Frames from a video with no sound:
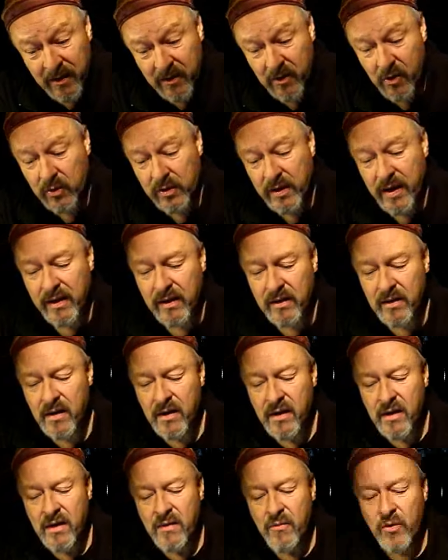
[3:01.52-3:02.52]
So that
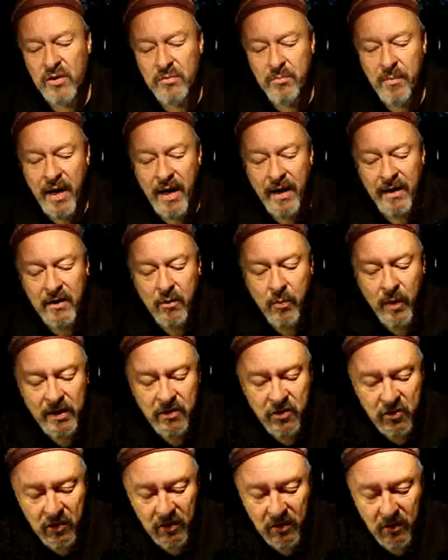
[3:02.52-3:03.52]
was my
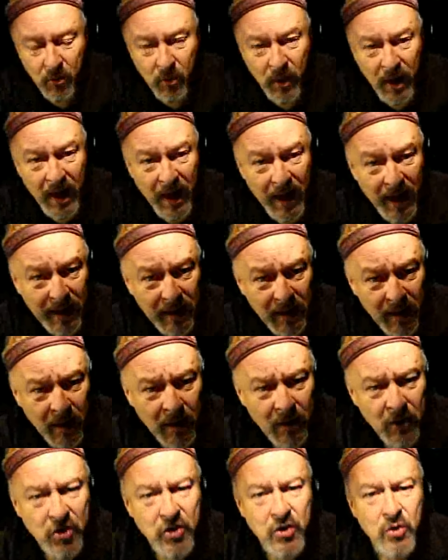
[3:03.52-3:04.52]
question. Why
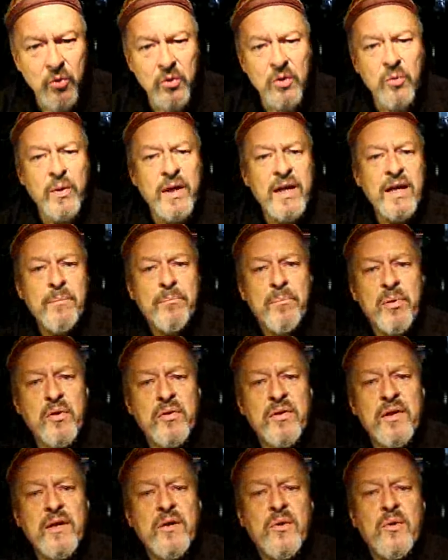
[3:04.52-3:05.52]
should we
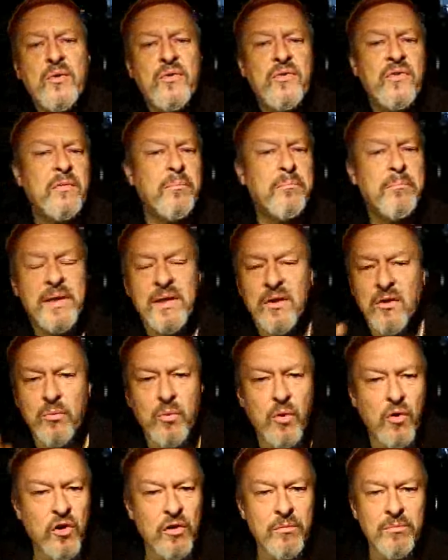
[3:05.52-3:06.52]
produce
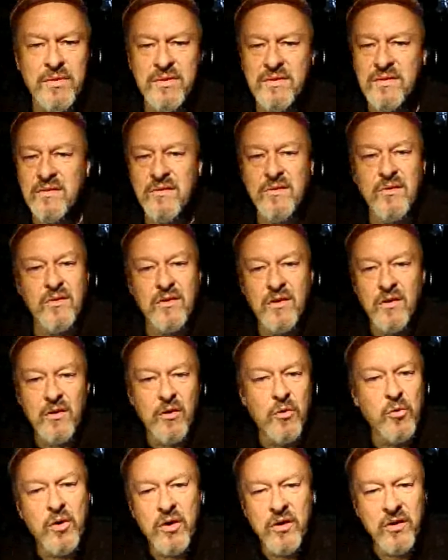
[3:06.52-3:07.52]
mealworms or
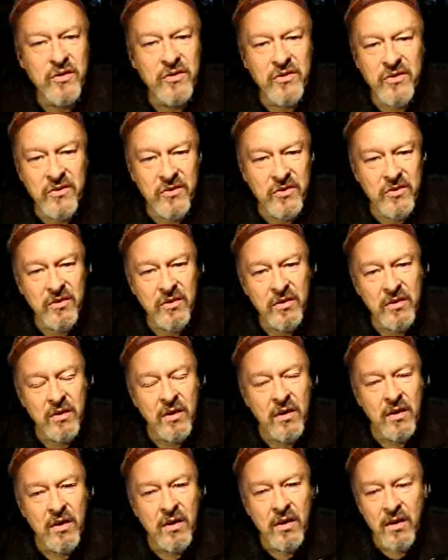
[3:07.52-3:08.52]
locusts
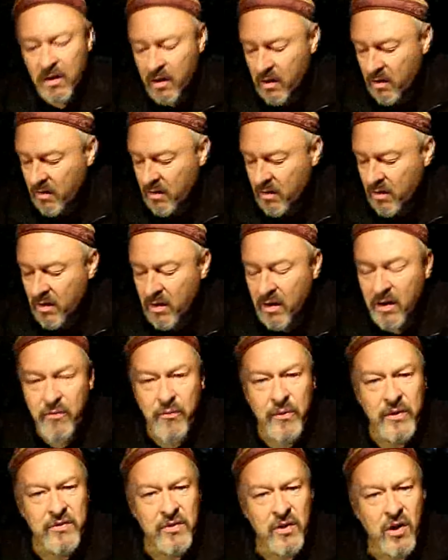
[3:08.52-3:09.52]

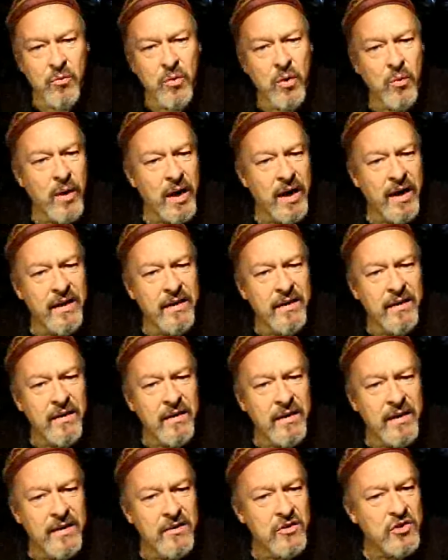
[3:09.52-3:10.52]
if we throw away
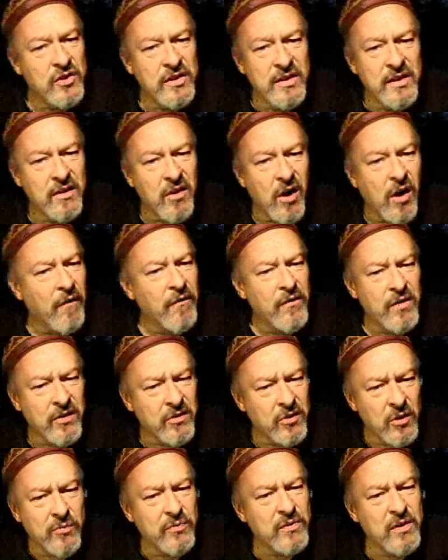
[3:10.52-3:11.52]
each year
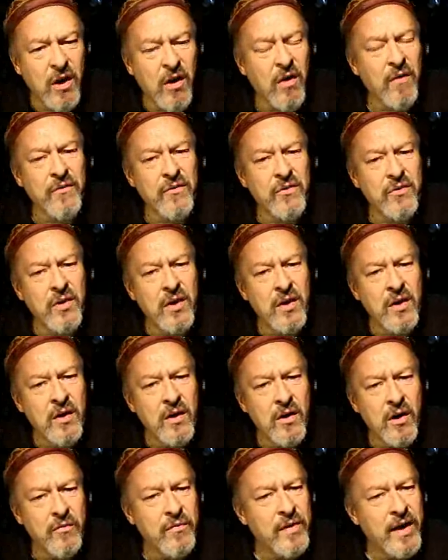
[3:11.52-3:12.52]
hundreds of tons
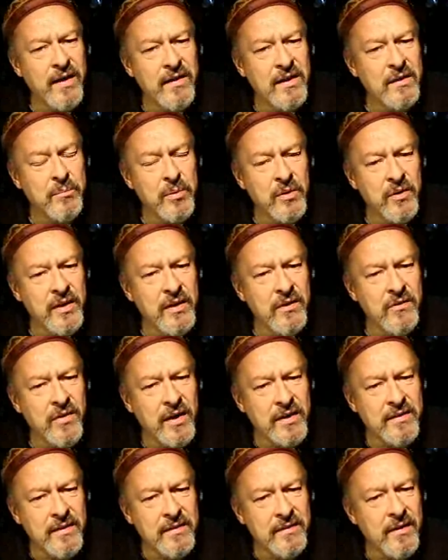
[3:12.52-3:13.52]
of edible
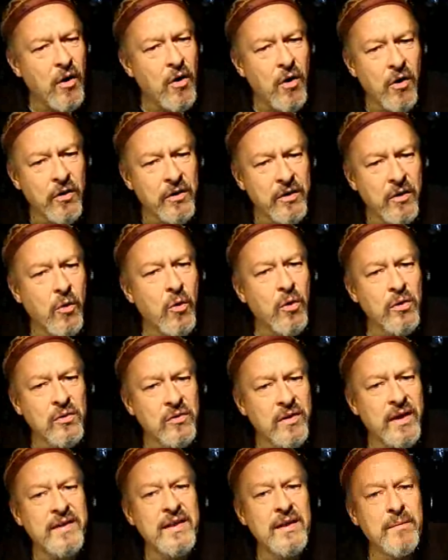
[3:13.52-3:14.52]
insects that are
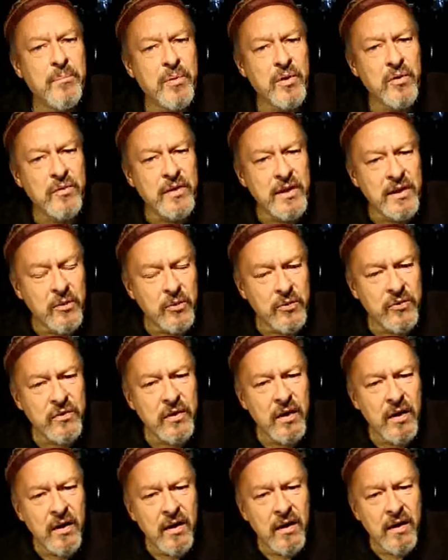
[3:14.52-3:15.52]
already produced